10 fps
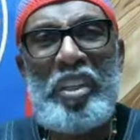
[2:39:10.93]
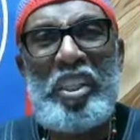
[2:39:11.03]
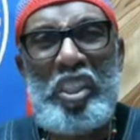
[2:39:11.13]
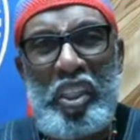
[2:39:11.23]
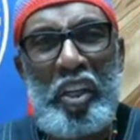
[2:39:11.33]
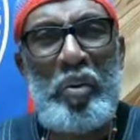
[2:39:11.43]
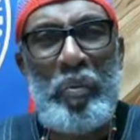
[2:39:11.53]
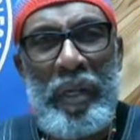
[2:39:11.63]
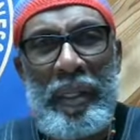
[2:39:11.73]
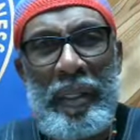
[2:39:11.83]

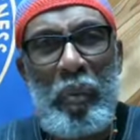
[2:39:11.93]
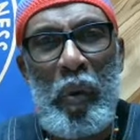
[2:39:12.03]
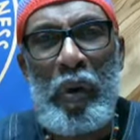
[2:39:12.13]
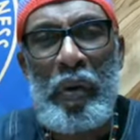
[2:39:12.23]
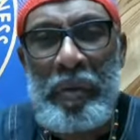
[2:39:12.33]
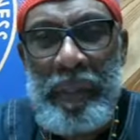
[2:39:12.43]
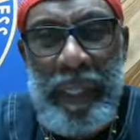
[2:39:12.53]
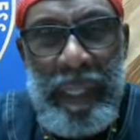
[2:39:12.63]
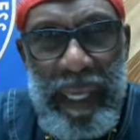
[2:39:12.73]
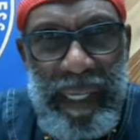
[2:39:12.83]
degenerate the world
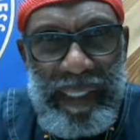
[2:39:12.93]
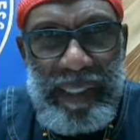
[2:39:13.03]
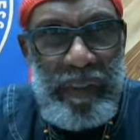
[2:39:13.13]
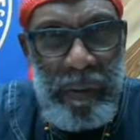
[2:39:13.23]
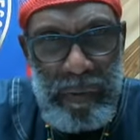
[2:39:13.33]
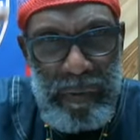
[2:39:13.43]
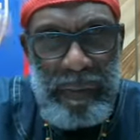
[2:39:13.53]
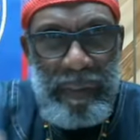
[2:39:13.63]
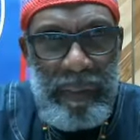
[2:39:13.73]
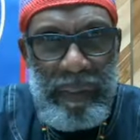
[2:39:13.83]
has, you know,
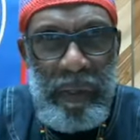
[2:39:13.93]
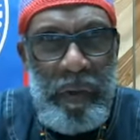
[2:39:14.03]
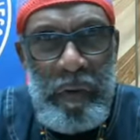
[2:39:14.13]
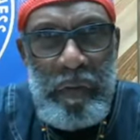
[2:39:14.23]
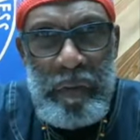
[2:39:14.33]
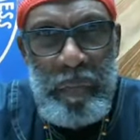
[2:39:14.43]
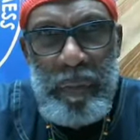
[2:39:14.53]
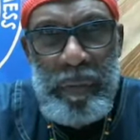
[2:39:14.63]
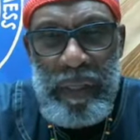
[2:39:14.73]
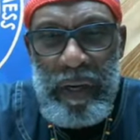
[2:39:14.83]
the earth and
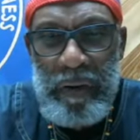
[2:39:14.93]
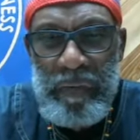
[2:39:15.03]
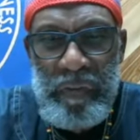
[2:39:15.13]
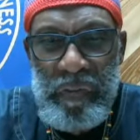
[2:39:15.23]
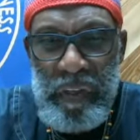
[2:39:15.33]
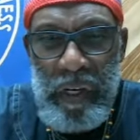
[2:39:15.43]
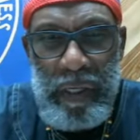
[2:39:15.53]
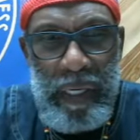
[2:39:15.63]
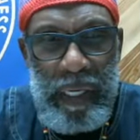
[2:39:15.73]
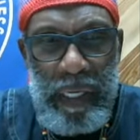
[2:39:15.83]
people there have
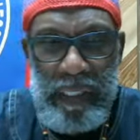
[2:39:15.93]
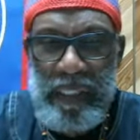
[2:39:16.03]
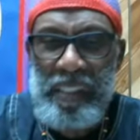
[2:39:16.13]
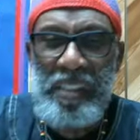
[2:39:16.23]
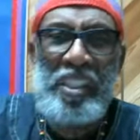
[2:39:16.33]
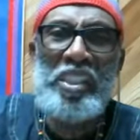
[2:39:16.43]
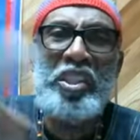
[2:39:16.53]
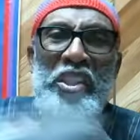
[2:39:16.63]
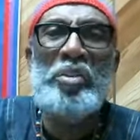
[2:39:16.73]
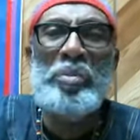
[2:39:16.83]
sunk into this
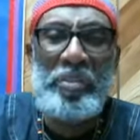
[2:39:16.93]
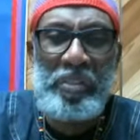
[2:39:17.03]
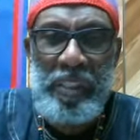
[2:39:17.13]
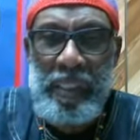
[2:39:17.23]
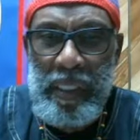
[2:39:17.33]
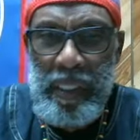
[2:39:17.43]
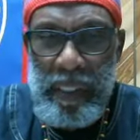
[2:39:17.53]
degeneracy.